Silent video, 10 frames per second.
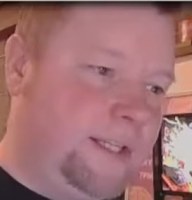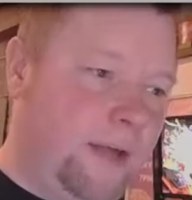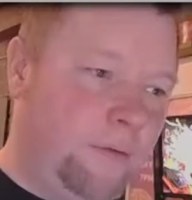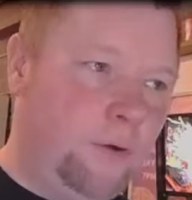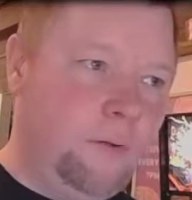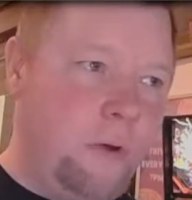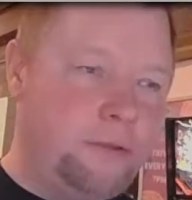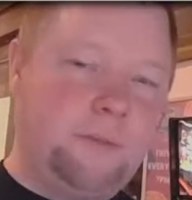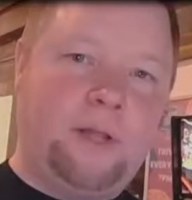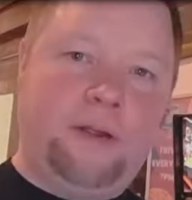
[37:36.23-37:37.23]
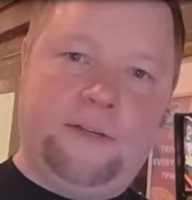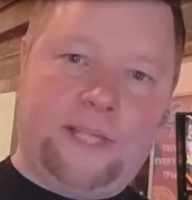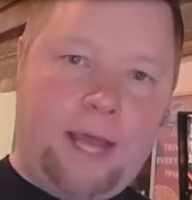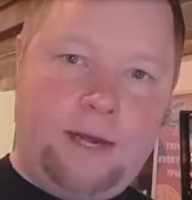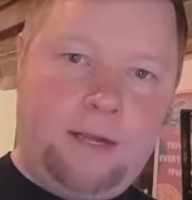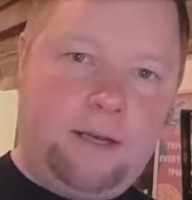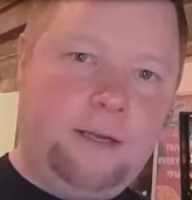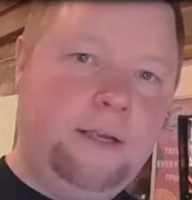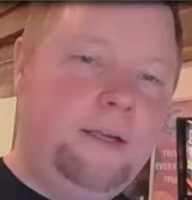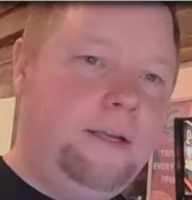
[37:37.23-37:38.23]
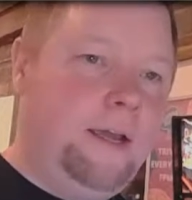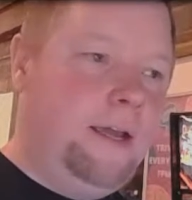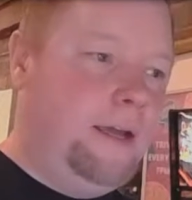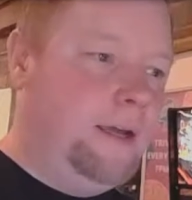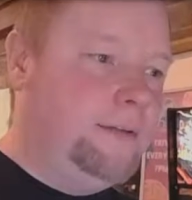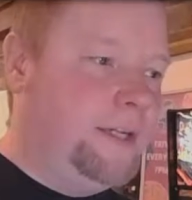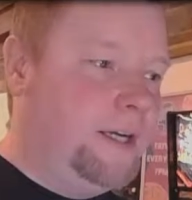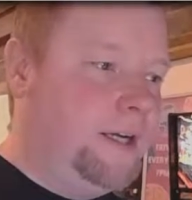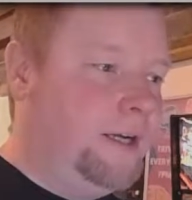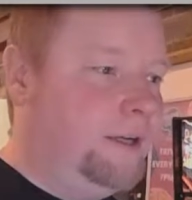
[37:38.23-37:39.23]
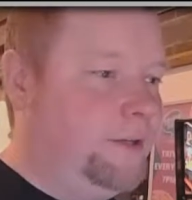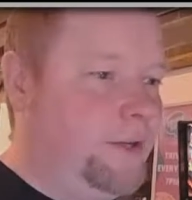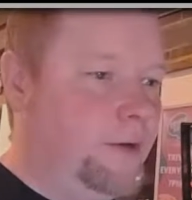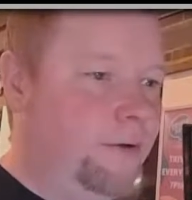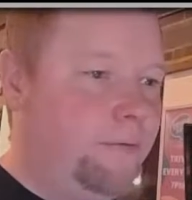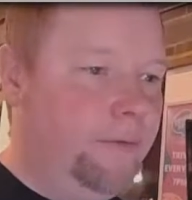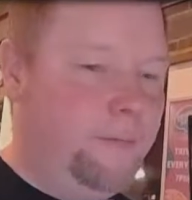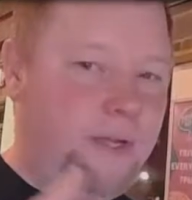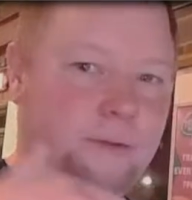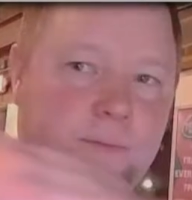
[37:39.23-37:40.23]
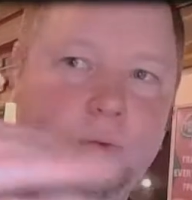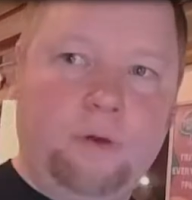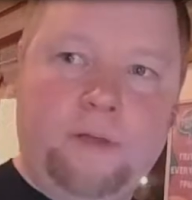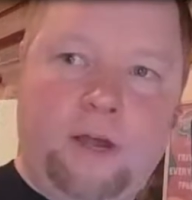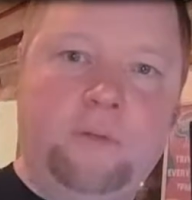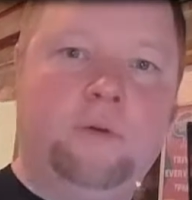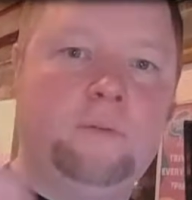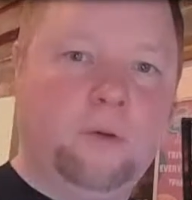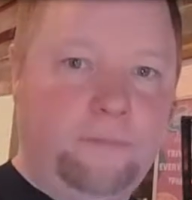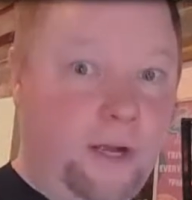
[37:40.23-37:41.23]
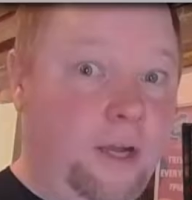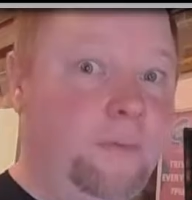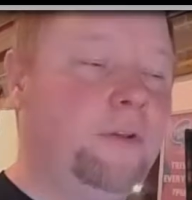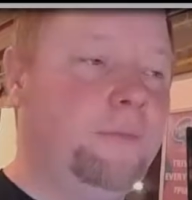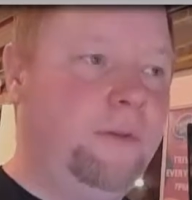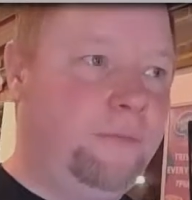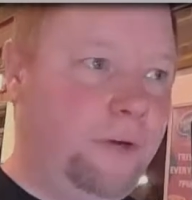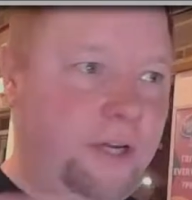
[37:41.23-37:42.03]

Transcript: level, a multiplier is added, and you know, it becomes more valuable, and before you